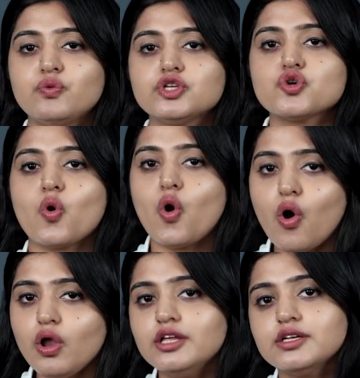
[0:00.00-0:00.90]
which
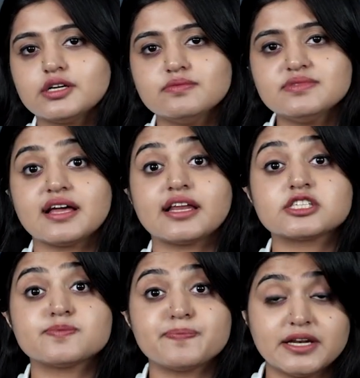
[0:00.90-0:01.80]
all incomes and
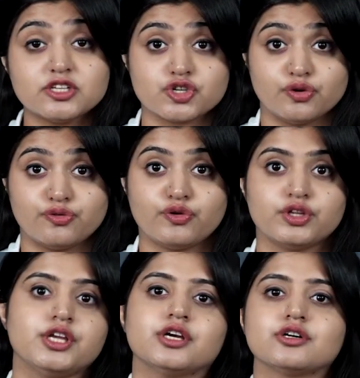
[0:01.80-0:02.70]
expenditure for
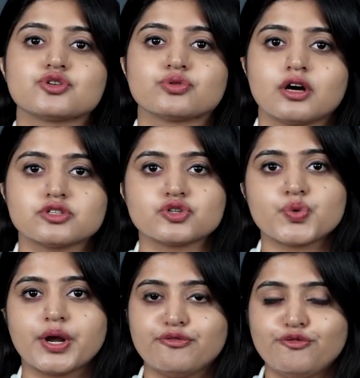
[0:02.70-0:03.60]
the year
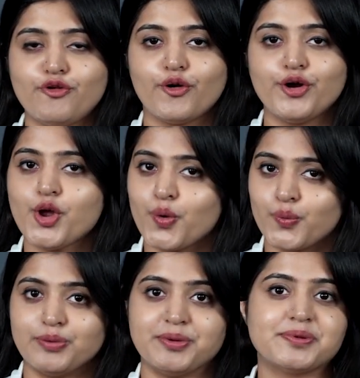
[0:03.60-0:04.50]
2024
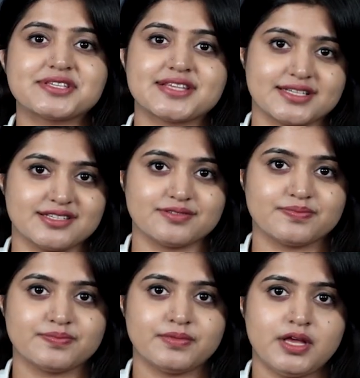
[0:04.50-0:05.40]
will be presented.
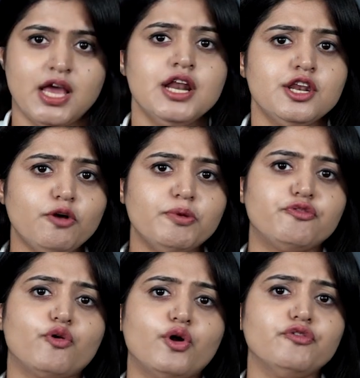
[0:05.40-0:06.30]
Now
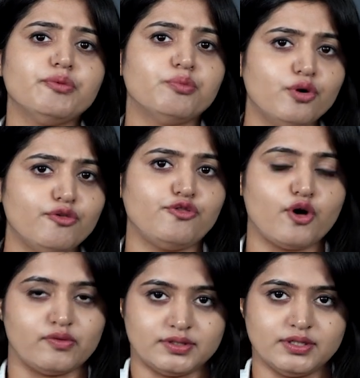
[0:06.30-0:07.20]
before we move
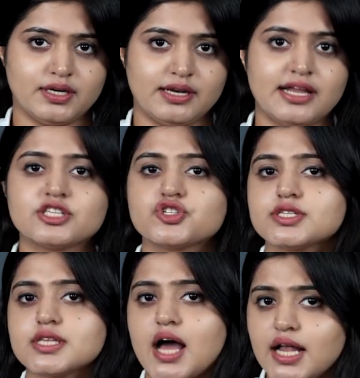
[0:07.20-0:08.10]
forward, let's
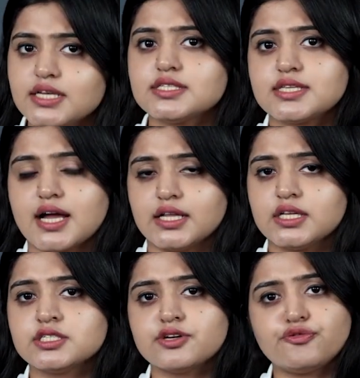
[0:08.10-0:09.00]
just understand
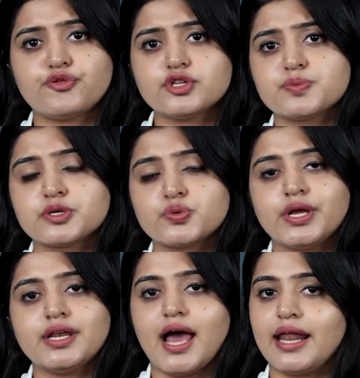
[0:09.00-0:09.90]
the difference
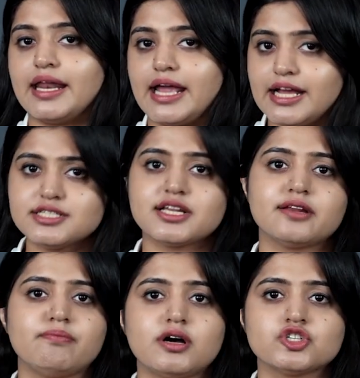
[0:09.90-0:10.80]
between an
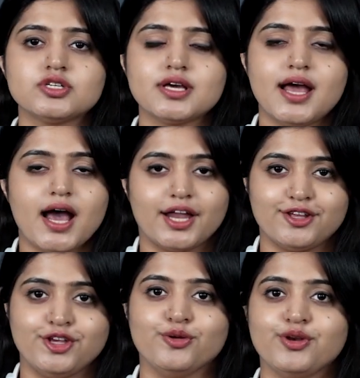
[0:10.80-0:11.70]
interim budget and
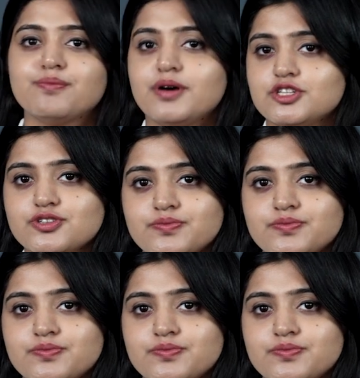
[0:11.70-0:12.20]
a union budget.